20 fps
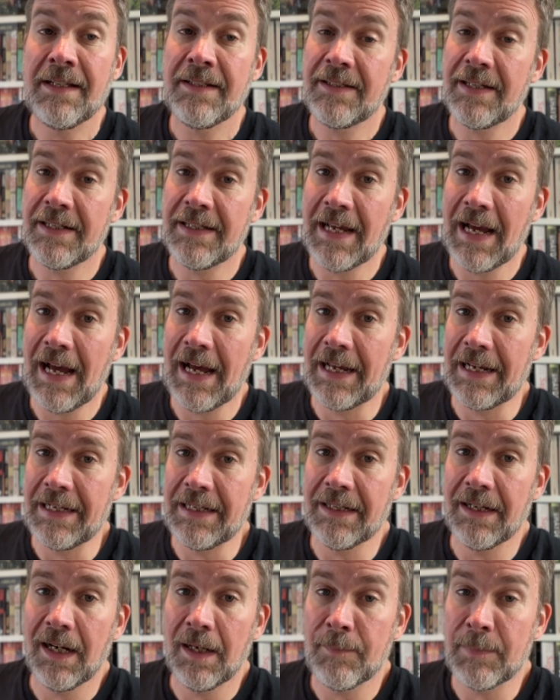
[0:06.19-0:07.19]

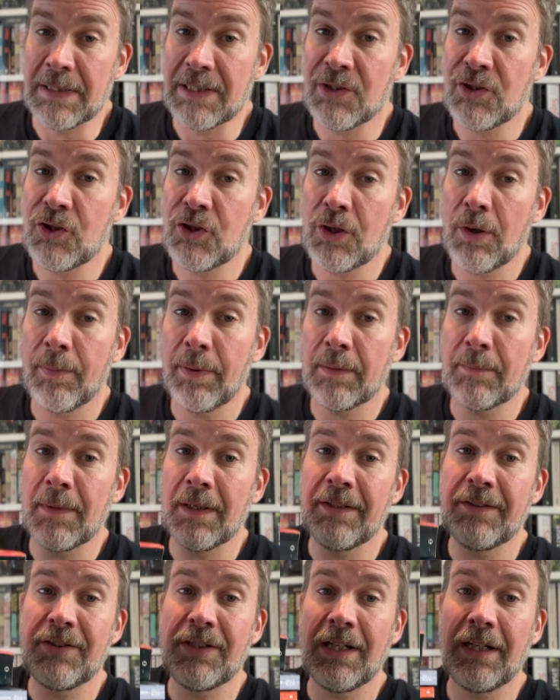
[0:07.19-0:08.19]
Today, I've been shopping
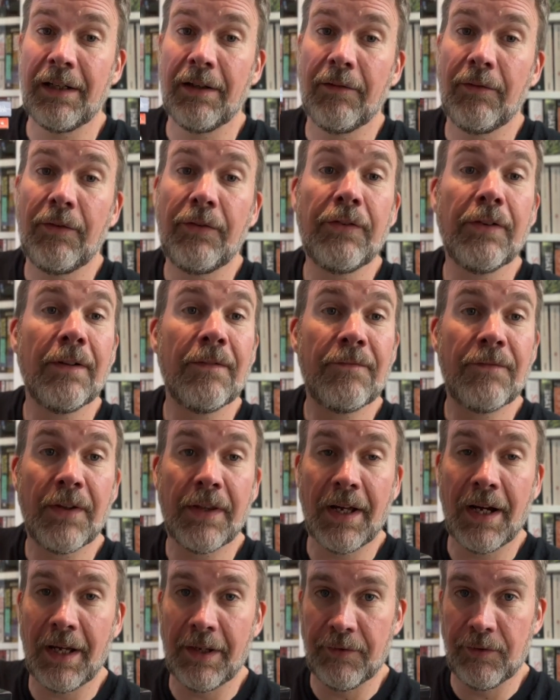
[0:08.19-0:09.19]
my shelves for
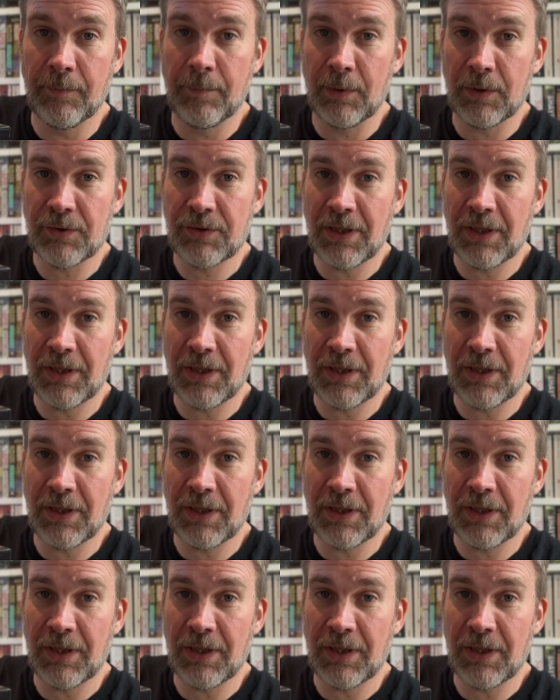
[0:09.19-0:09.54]
the 100 Book